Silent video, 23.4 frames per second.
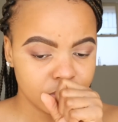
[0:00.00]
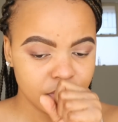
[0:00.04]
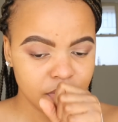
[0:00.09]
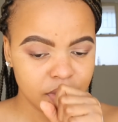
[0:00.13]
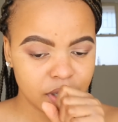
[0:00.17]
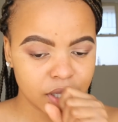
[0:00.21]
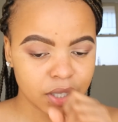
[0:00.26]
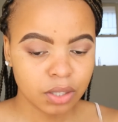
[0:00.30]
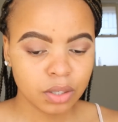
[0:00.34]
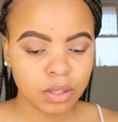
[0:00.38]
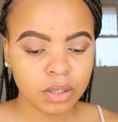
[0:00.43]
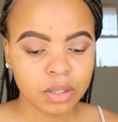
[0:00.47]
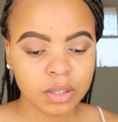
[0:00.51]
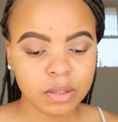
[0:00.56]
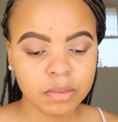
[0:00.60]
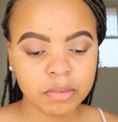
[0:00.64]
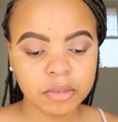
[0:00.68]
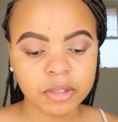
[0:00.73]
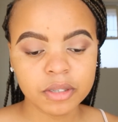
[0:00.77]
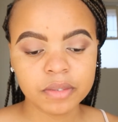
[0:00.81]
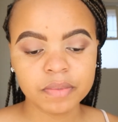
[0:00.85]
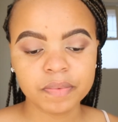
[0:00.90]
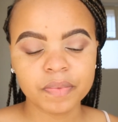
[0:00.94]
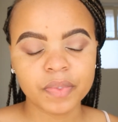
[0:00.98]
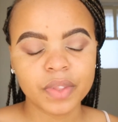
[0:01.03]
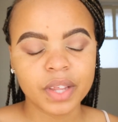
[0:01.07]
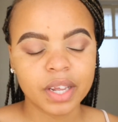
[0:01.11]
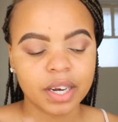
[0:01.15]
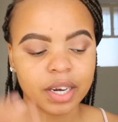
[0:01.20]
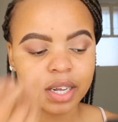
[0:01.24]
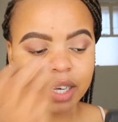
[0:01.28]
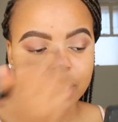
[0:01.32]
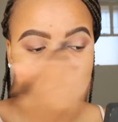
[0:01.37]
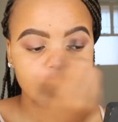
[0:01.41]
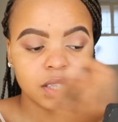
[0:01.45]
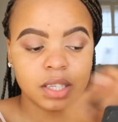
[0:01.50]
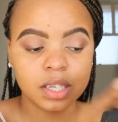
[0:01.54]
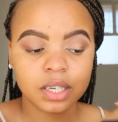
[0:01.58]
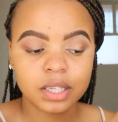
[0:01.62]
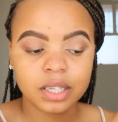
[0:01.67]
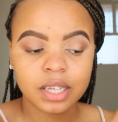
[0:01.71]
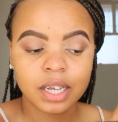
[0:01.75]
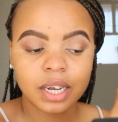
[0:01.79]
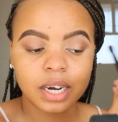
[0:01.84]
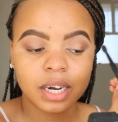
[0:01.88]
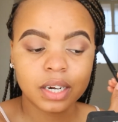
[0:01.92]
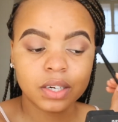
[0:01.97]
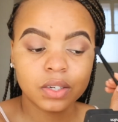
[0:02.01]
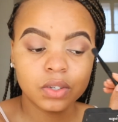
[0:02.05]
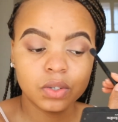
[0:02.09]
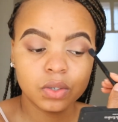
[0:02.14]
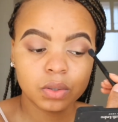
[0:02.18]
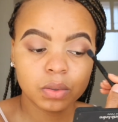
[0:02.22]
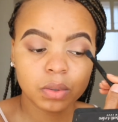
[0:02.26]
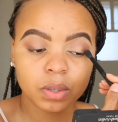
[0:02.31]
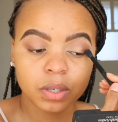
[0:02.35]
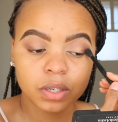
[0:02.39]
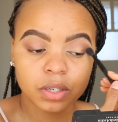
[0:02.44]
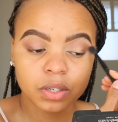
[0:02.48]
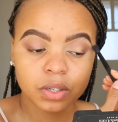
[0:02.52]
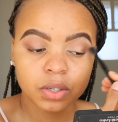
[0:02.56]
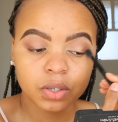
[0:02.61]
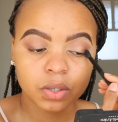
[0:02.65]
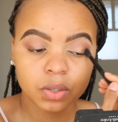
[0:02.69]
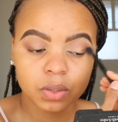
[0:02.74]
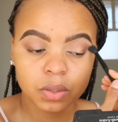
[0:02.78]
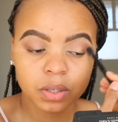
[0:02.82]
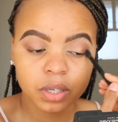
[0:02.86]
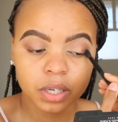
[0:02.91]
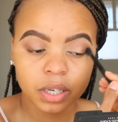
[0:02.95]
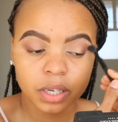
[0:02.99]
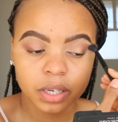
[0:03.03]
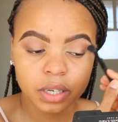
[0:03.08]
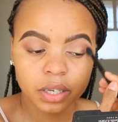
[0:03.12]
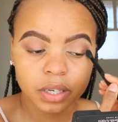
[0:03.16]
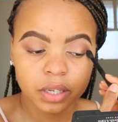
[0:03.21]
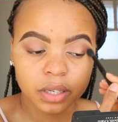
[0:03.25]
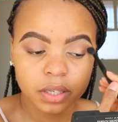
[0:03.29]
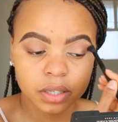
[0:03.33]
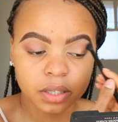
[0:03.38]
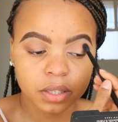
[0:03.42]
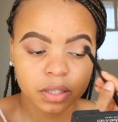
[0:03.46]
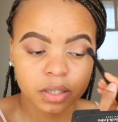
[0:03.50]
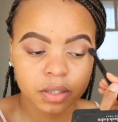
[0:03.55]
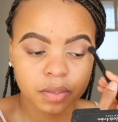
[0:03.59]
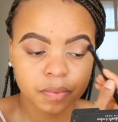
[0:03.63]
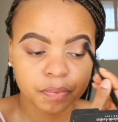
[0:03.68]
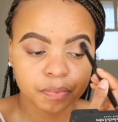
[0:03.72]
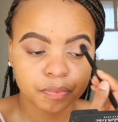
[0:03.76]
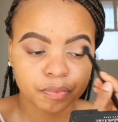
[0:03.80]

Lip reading: Excuse me. The next thing that I do want to do is